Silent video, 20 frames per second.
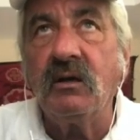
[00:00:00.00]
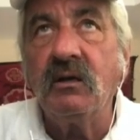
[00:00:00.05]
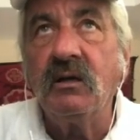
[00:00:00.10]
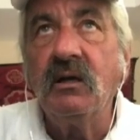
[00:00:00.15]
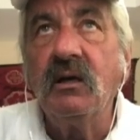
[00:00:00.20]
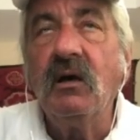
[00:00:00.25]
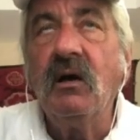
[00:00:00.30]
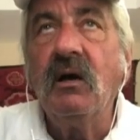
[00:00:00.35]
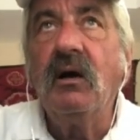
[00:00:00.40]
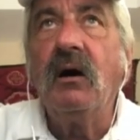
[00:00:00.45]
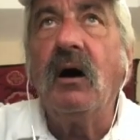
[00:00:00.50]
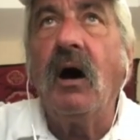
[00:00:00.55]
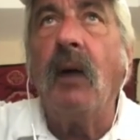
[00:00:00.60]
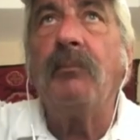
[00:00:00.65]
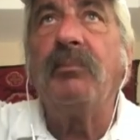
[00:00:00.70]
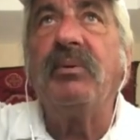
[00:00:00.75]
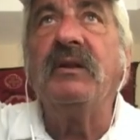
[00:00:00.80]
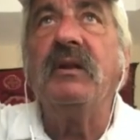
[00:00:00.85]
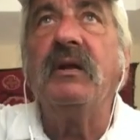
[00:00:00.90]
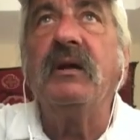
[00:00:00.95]
it
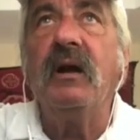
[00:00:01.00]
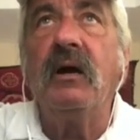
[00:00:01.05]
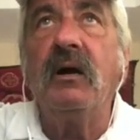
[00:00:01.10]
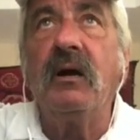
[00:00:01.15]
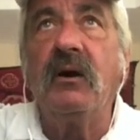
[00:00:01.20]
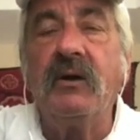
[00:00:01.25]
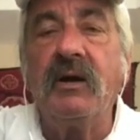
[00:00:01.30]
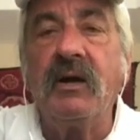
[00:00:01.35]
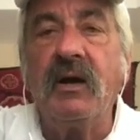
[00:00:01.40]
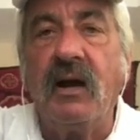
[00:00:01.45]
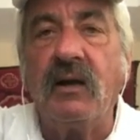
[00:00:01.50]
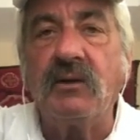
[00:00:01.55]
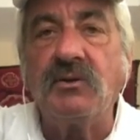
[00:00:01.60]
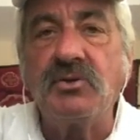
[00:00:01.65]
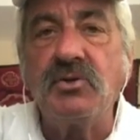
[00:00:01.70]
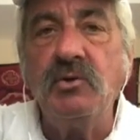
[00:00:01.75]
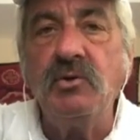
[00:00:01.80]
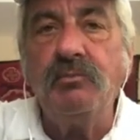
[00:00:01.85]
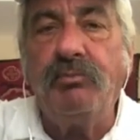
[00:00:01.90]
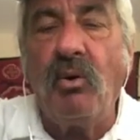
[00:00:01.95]
up in the air, he got
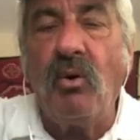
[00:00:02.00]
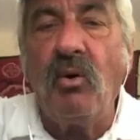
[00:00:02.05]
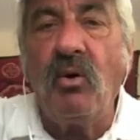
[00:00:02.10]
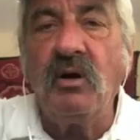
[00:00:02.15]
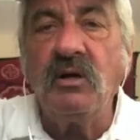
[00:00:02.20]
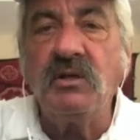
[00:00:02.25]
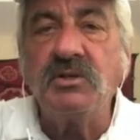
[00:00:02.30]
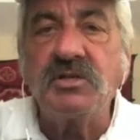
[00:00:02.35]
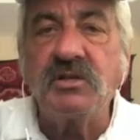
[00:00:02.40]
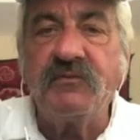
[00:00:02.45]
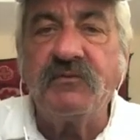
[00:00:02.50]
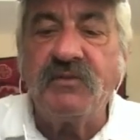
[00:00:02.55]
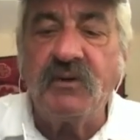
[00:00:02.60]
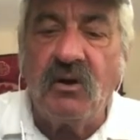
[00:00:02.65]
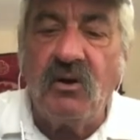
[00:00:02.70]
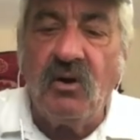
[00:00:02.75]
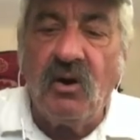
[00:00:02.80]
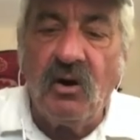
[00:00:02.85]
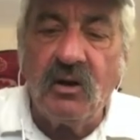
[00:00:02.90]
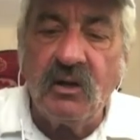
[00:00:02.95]
2 points. If he
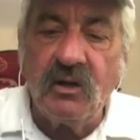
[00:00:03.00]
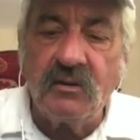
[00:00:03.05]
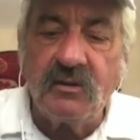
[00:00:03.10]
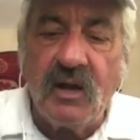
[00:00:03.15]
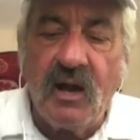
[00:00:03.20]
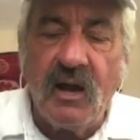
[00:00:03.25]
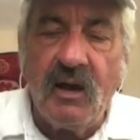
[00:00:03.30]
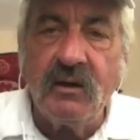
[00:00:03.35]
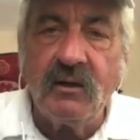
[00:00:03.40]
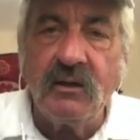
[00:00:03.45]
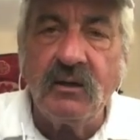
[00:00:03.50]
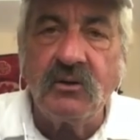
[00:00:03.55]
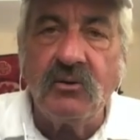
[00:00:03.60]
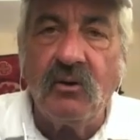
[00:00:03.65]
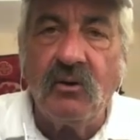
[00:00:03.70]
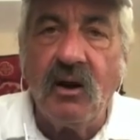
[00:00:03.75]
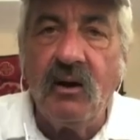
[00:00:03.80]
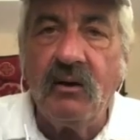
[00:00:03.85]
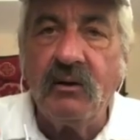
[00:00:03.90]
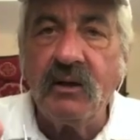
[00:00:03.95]
caught it down on the
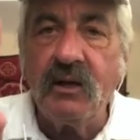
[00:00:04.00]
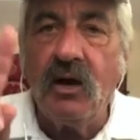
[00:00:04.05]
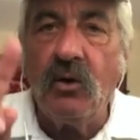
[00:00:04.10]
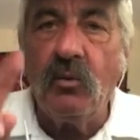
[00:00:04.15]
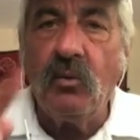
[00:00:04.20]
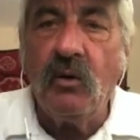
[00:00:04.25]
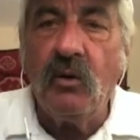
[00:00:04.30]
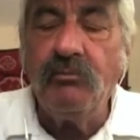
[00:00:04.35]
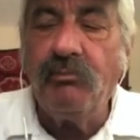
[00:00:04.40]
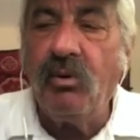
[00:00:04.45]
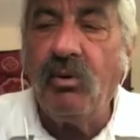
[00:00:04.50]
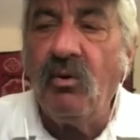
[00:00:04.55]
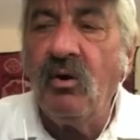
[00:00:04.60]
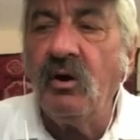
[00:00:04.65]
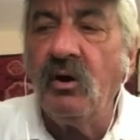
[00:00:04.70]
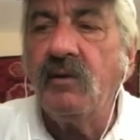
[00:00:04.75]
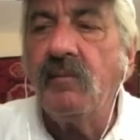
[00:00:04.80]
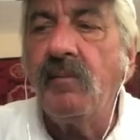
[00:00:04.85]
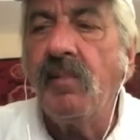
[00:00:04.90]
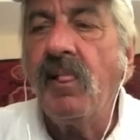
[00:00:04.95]
ground, he got 1
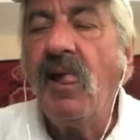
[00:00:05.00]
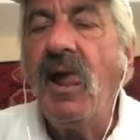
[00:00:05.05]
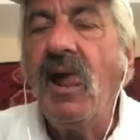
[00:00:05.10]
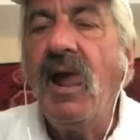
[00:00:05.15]
point.